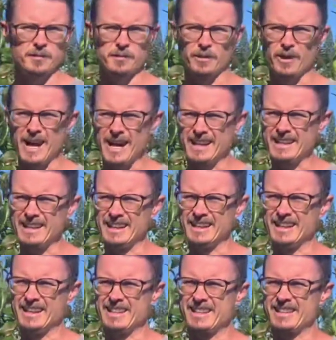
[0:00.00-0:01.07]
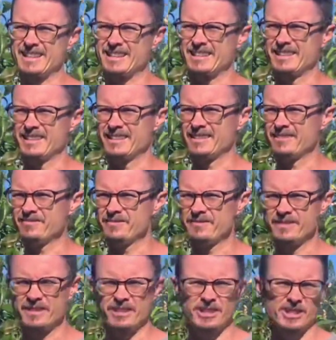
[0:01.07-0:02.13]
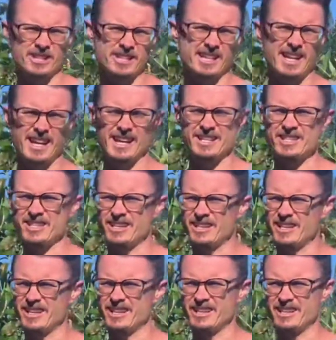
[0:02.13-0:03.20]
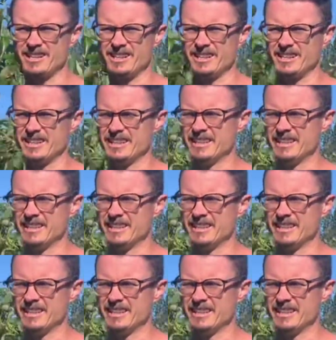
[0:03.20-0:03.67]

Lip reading: miraculous and cures cancer and